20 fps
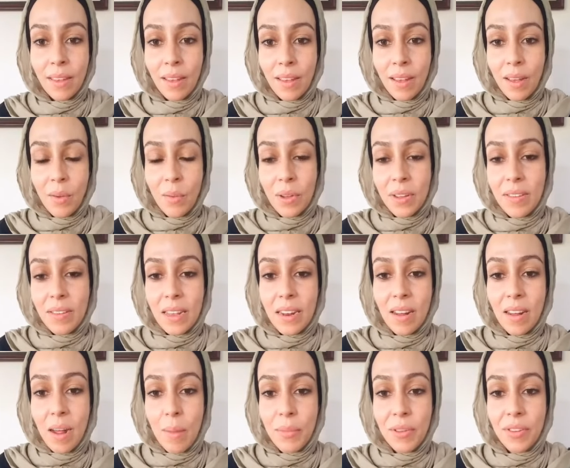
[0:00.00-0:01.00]
What skin
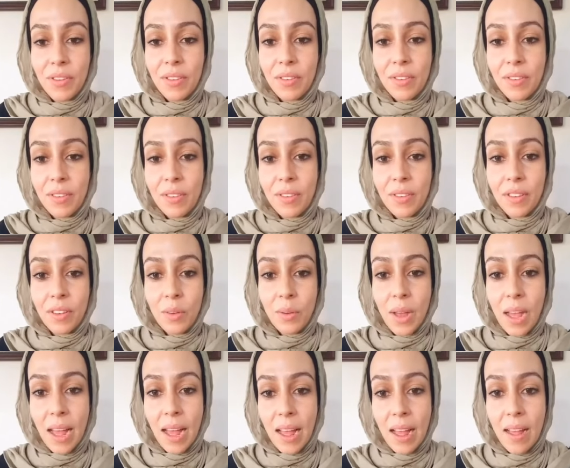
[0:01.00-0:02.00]
composition do you
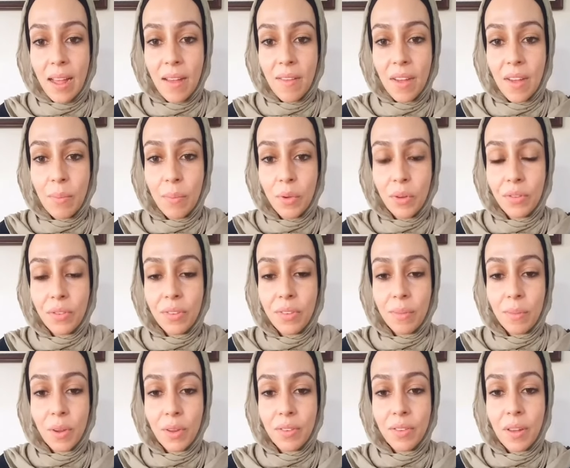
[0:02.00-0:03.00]
have? I'm
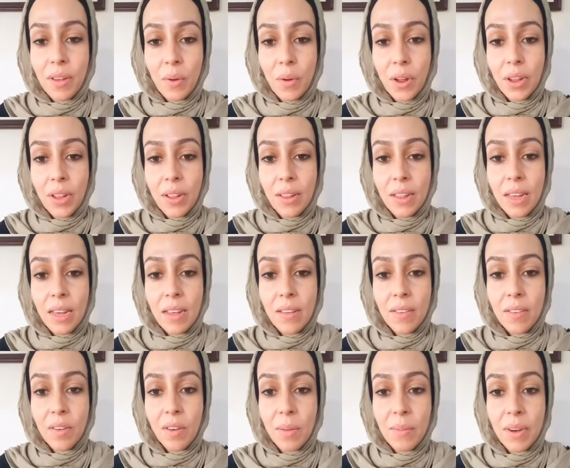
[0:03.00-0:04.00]
mostly oily,
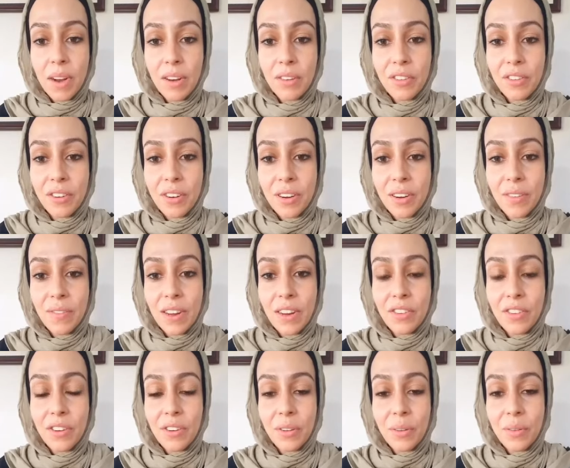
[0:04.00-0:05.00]
so I'm not sure if I
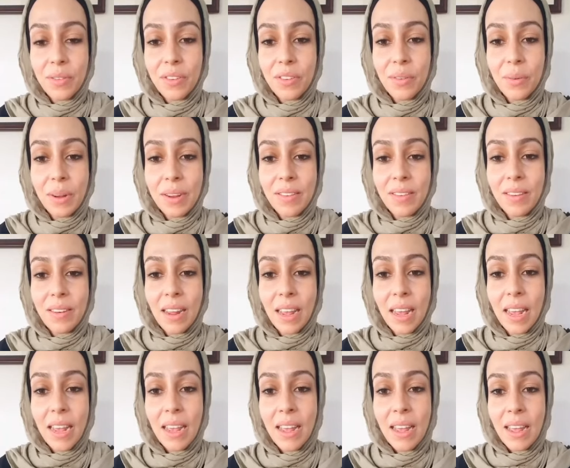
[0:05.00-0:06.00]
should use it twice a
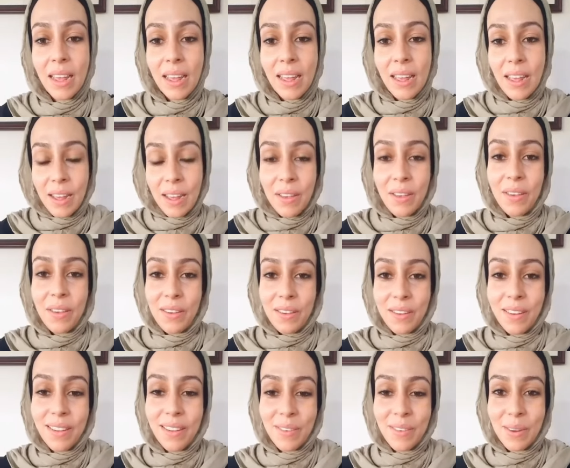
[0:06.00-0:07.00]
day.
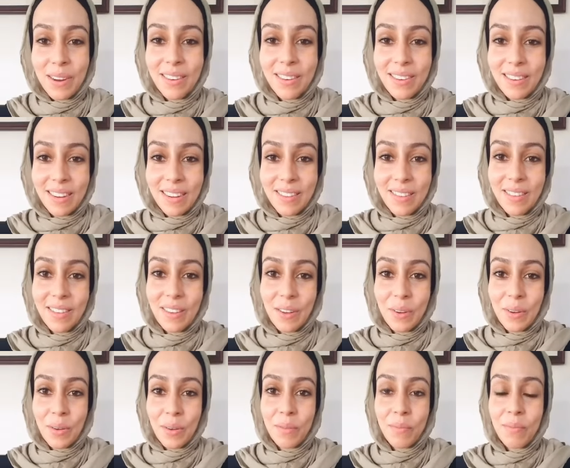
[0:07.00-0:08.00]
Good question.
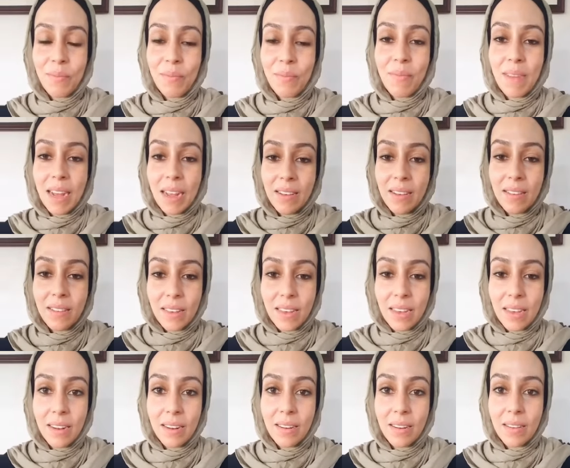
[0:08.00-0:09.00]
So my
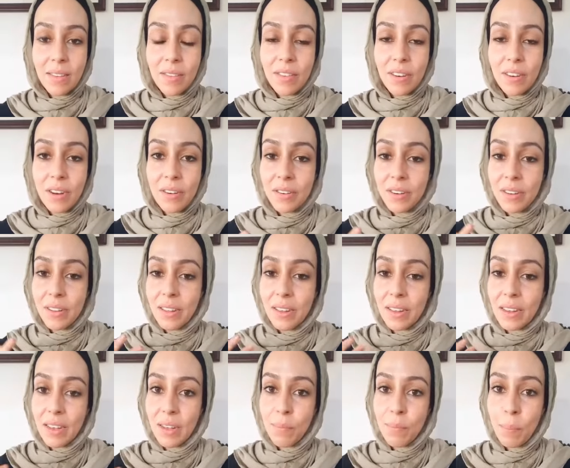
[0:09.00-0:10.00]
skin is
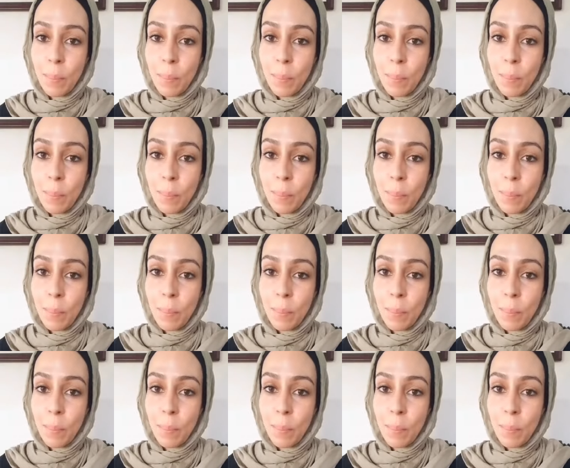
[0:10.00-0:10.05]
generally